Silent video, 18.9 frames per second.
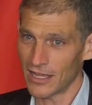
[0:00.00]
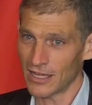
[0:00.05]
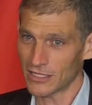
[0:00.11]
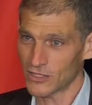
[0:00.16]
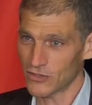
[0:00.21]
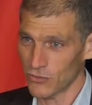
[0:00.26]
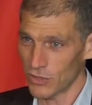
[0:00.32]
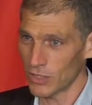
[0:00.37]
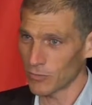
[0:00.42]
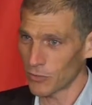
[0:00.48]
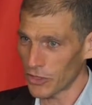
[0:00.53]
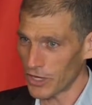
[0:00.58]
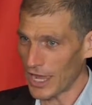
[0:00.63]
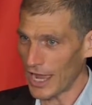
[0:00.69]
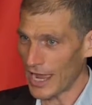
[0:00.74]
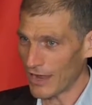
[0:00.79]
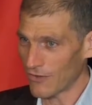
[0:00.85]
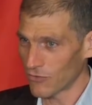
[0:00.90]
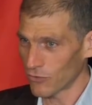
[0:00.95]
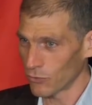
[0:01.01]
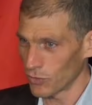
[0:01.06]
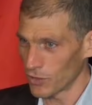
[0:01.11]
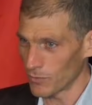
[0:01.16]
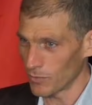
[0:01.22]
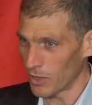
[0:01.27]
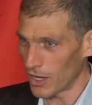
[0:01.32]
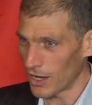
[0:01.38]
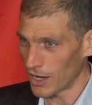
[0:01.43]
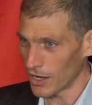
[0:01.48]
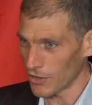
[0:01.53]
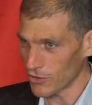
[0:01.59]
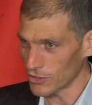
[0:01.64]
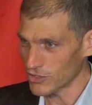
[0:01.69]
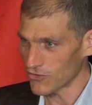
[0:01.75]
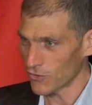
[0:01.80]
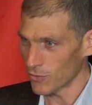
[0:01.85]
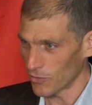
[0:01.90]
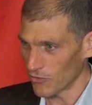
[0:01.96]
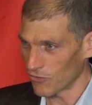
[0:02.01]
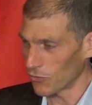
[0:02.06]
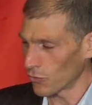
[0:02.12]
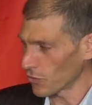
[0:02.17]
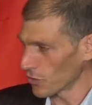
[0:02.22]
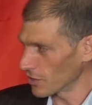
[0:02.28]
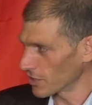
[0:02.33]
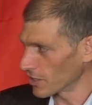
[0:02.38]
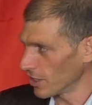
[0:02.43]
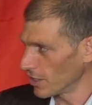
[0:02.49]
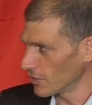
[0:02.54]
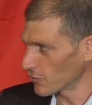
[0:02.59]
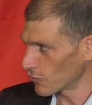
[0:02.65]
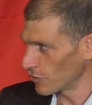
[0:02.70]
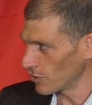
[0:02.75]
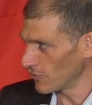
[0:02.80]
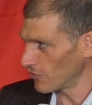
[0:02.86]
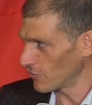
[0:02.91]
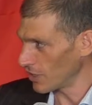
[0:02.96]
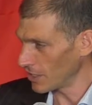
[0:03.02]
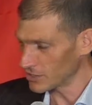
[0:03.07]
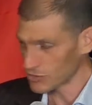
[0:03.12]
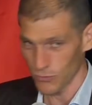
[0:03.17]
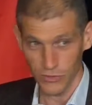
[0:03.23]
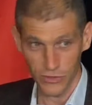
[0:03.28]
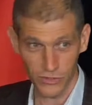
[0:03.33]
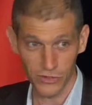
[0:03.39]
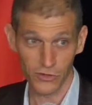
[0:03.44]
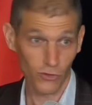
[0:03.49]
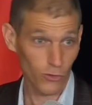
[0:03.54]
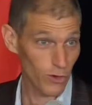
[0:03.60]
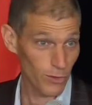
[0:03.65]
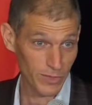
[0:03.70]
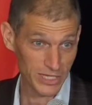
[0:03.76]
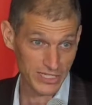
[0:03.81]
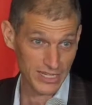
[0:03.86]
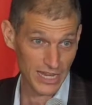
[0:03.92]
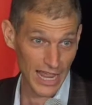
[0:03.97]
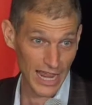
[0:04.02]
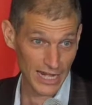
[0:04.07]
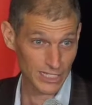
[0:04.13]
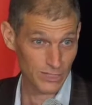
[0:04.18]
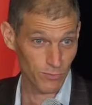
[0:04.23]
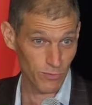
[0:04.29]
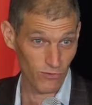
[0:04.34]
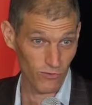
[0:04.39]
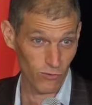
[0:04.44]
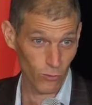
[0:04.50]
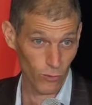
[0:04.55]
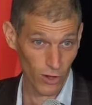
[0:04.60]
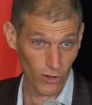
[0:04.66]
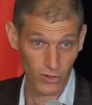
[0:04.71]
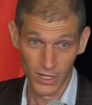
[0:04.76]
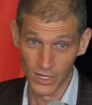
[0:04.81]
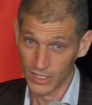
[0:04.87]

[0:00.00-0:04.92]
extremely affluent buyers from a foreign country faced with an enormous tax before.